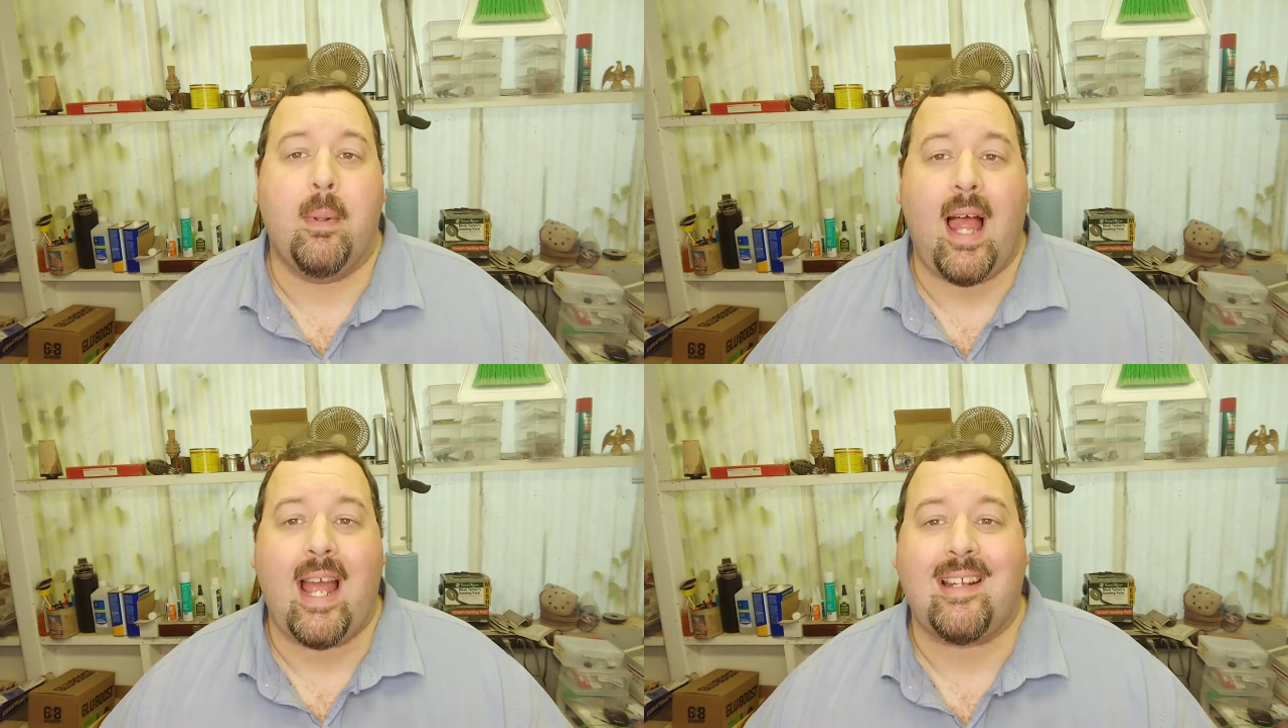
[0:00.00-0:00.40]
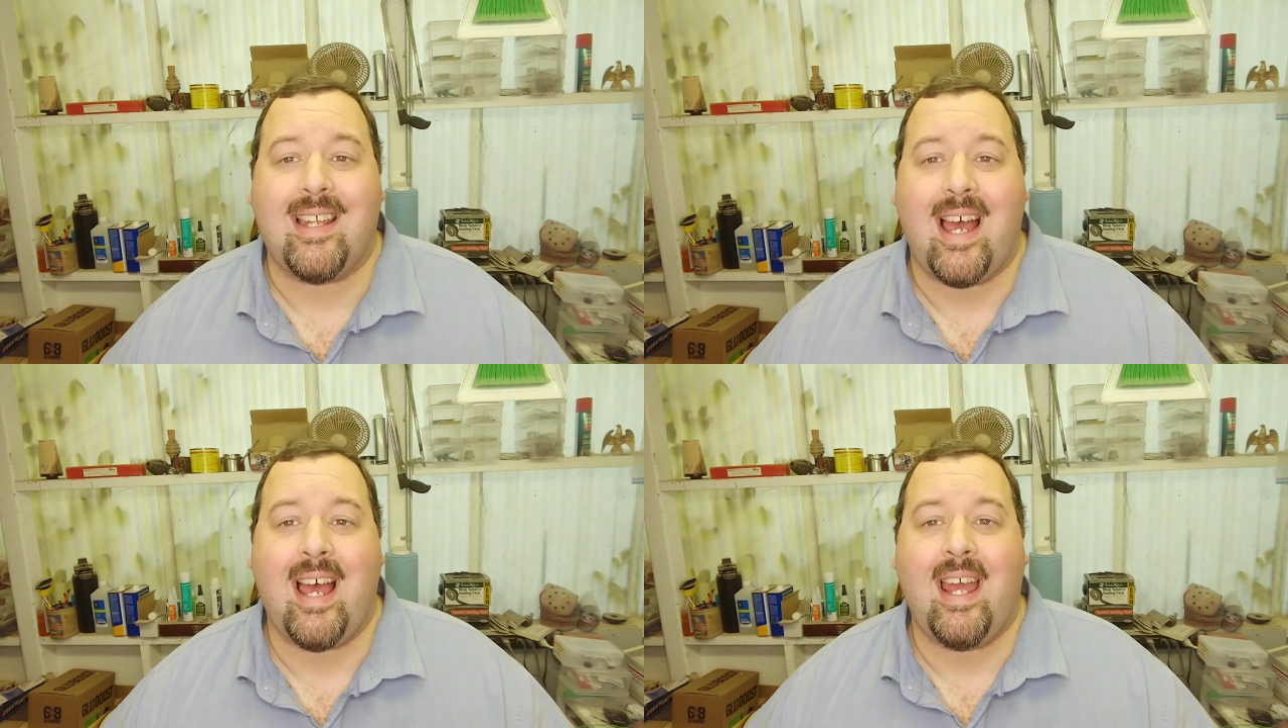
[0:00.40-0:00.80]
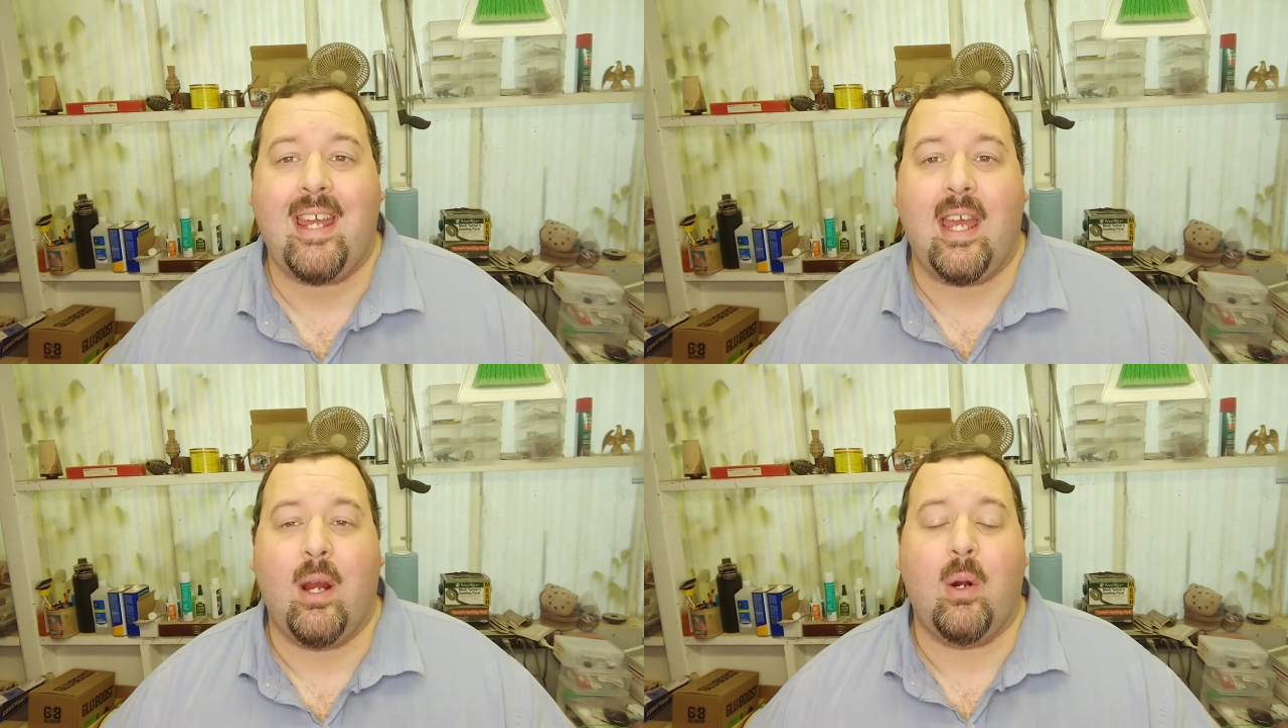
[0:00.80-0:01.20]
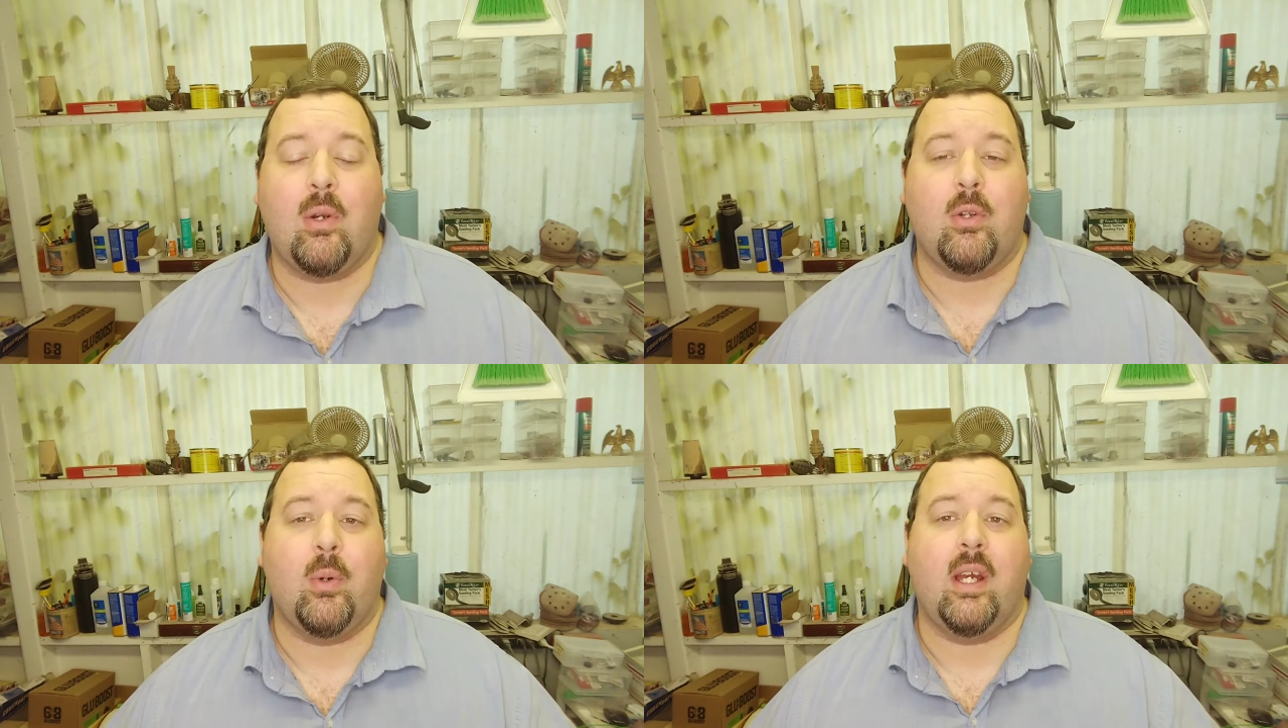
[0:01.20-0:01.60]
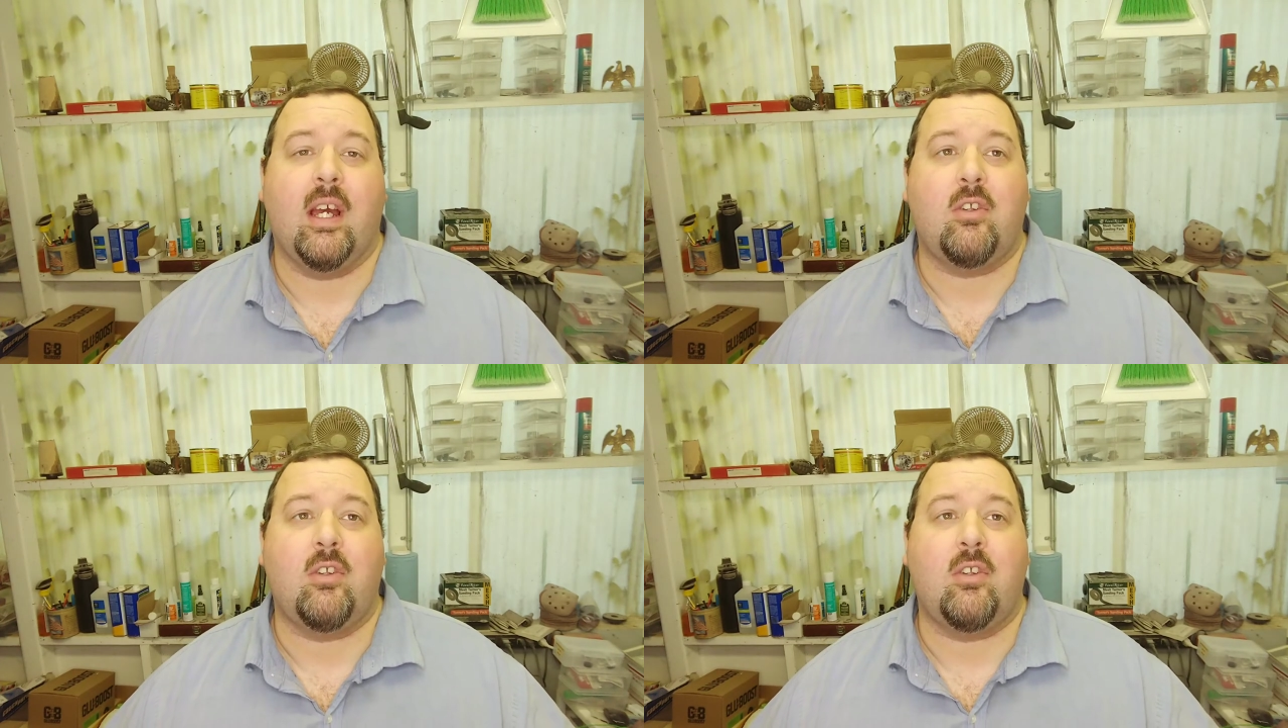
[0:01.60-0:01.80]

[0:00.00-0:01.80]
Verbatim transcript: black dye, and we're doing a